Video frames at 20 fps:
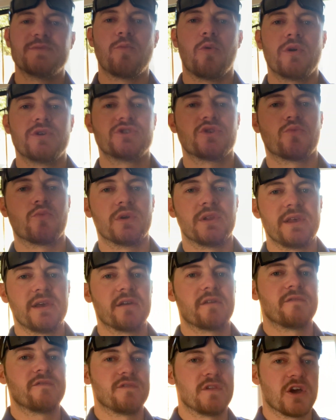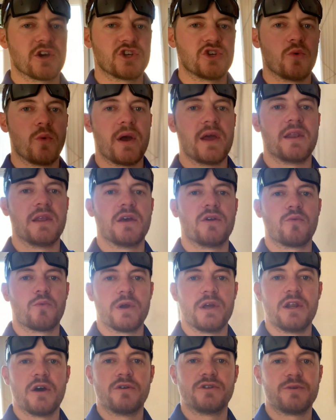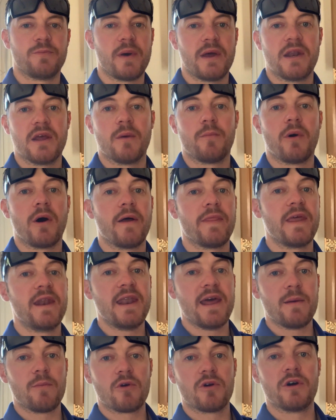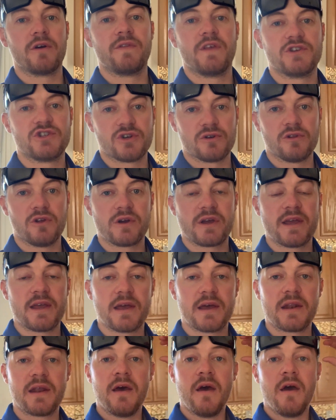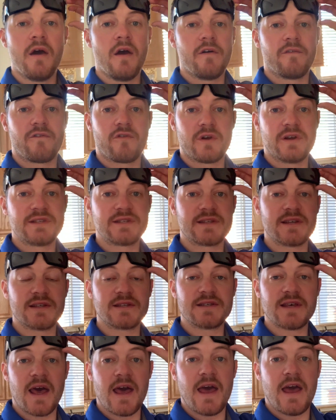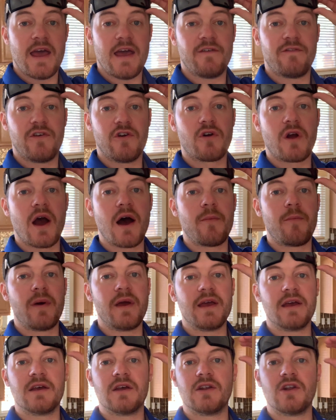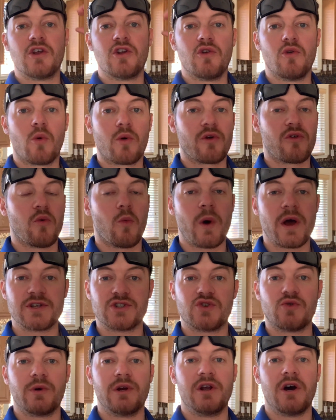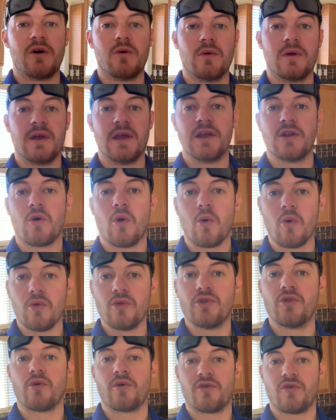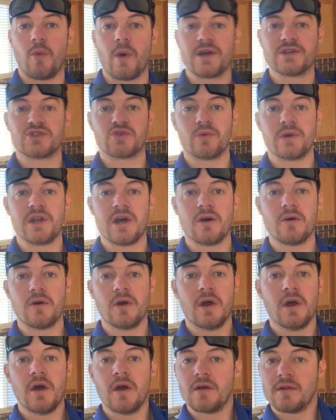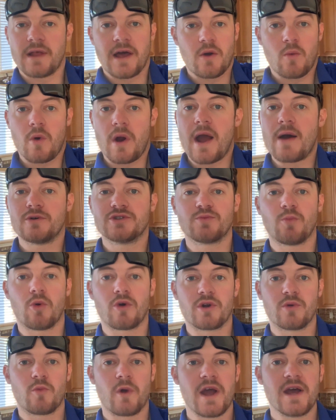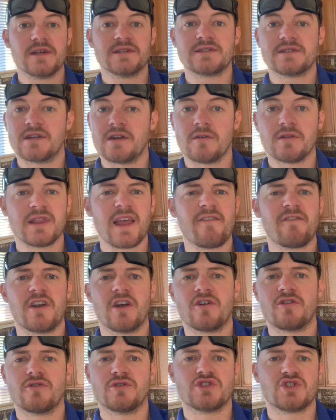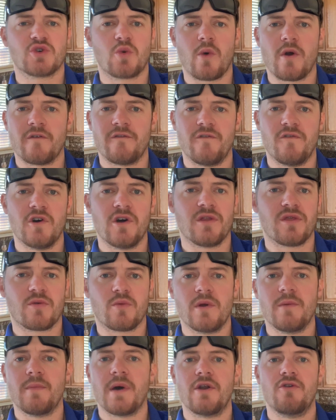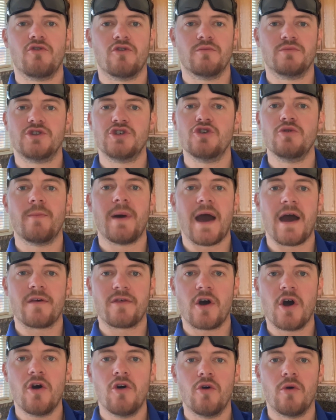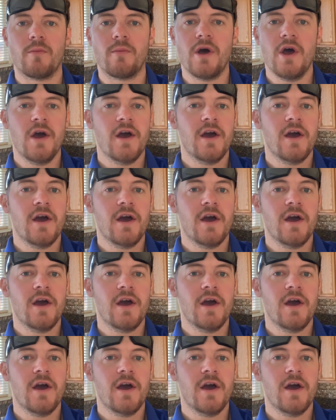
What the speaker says: points are really going to fluctuate in Reno depending upon the neighborhood that you're looking in. For instance, if you're up in Northwest Reno, in Old Northwest Reno, like where I was born and raised, an 1,100 square foot, 3-bedroom, 2-bath home,